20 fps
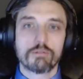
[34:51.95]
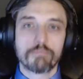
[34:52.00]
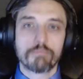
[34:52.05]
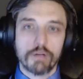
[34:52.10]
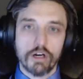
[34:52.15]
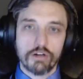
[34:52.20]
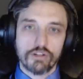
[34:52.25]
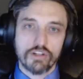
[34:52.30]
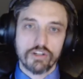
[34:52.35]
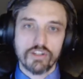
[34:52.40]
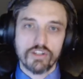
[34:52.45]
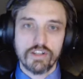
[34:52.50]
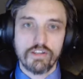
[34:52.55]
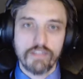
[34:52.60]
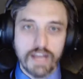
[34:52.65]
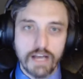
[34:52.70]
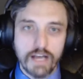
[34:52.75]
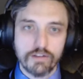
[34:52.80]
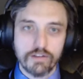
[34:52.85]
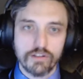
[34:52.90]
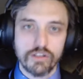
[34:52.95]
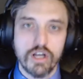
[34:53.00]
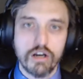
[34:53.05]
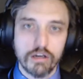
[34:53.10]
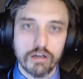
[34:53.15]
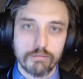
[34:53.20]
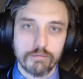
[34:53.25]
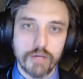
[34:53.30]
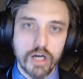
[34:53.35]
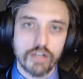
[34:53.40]
purchase the
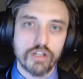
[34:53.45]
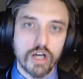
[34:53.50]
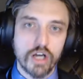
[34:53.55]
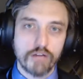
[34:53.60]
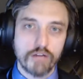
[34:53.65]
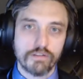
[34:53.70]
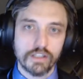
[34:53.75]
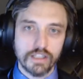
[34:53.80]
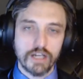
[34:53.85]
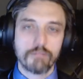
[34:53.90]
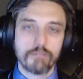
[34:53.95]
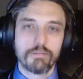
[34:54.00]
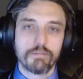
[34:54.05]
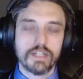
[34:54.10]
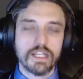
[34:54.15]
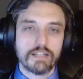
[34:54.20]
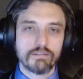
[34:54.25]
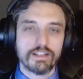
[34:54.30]
$1,000 bond off the company.